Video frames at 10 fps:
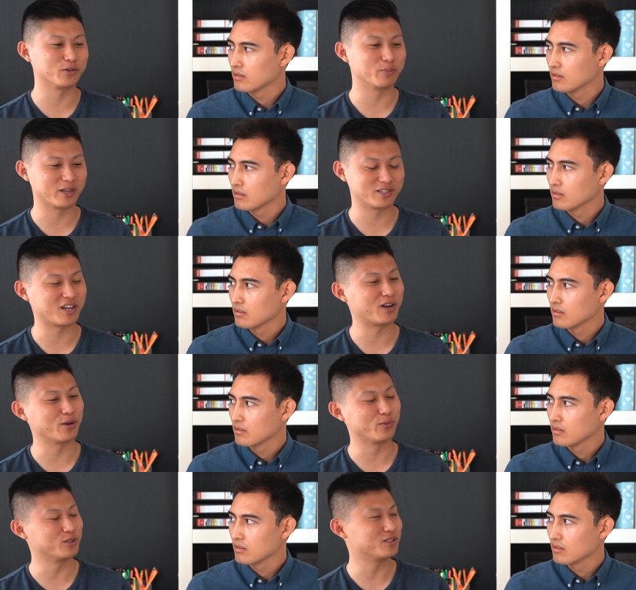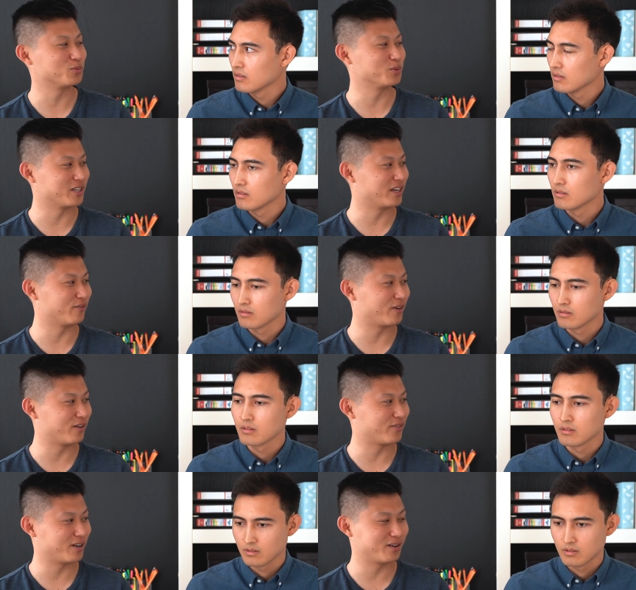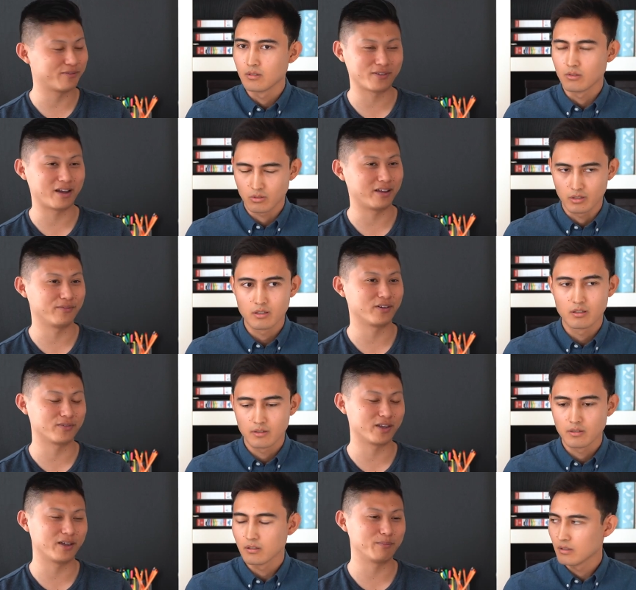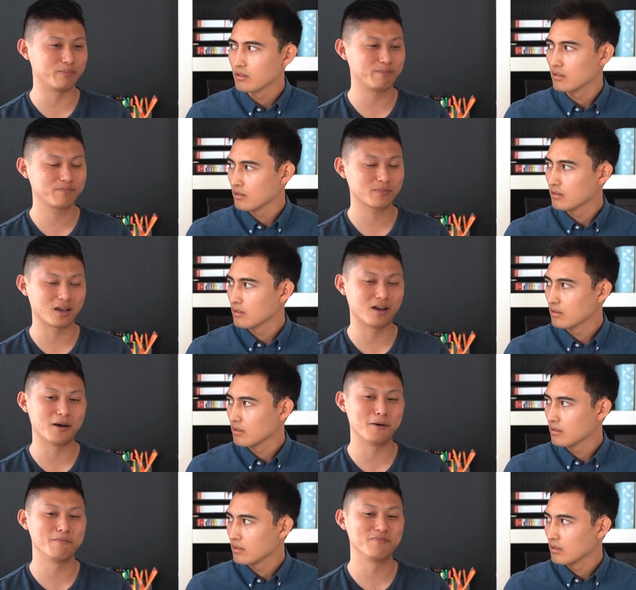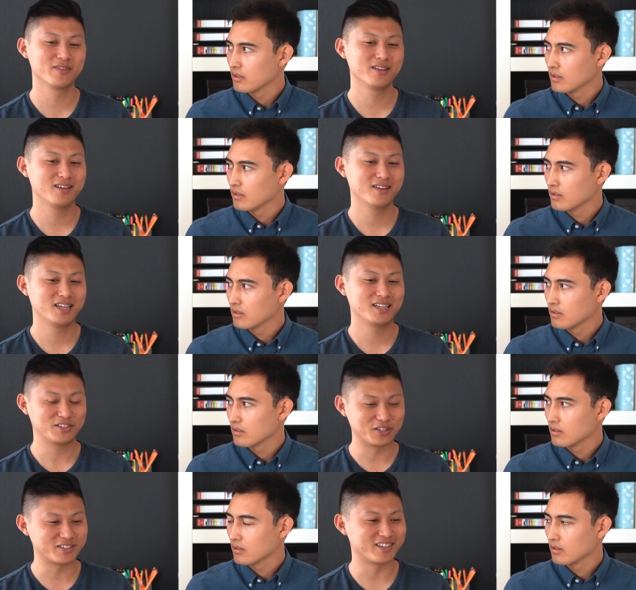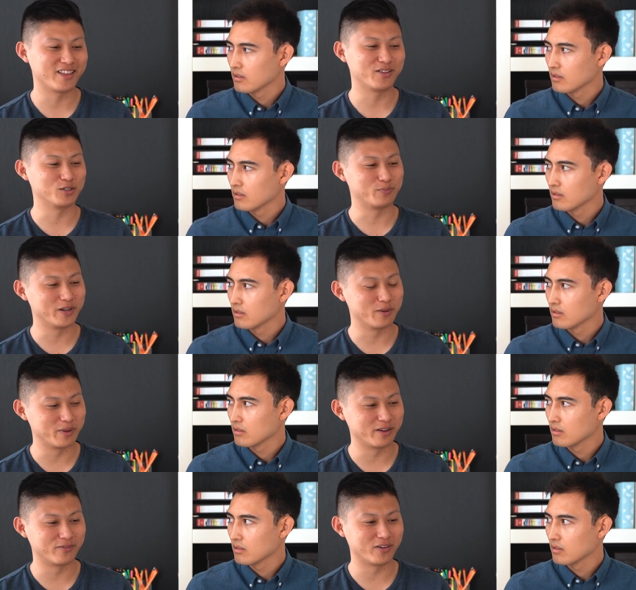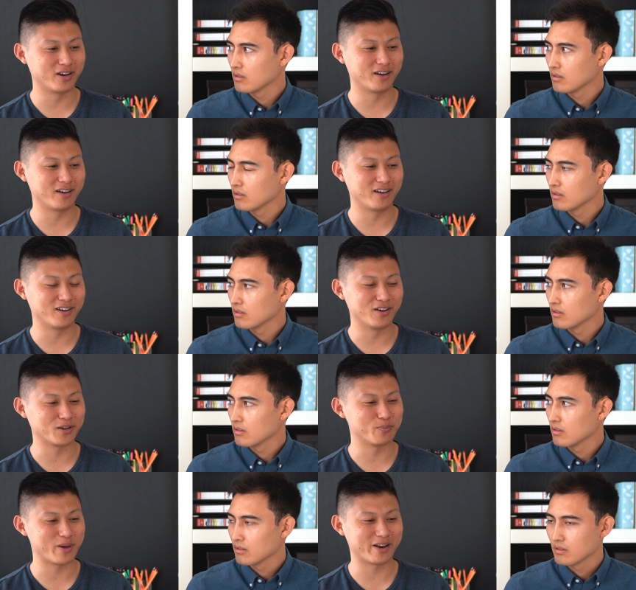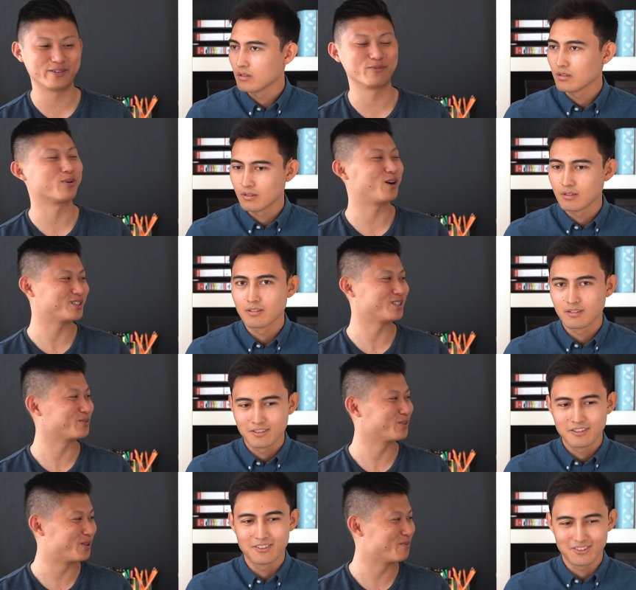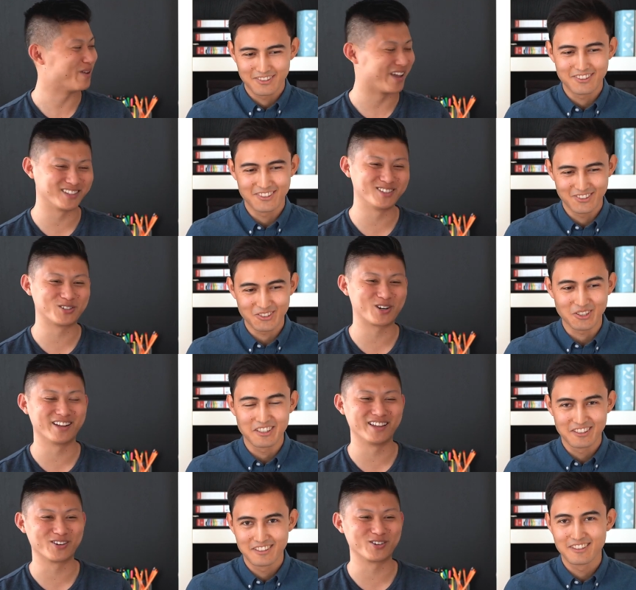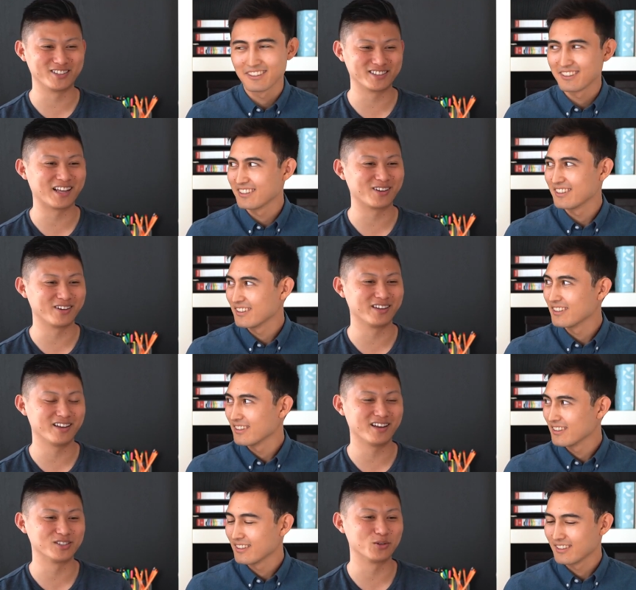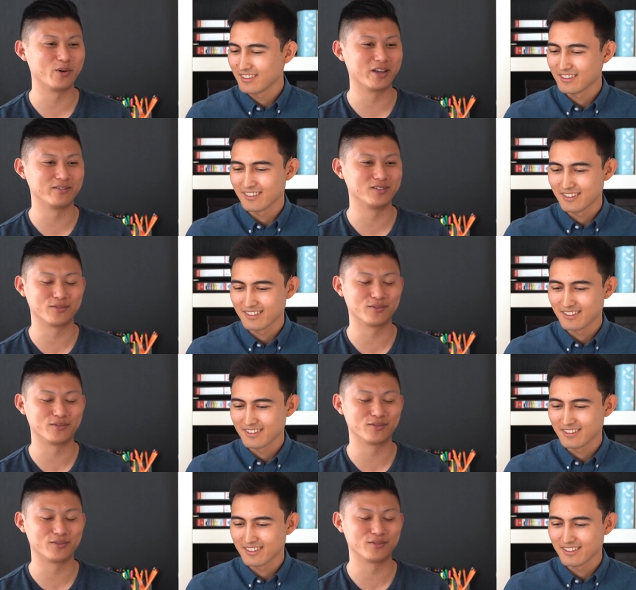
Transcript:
Speaker 1: your base salary was was 85 85k um, since then there's been a bit of a, a competitive process within banks to try to increase salary as a way of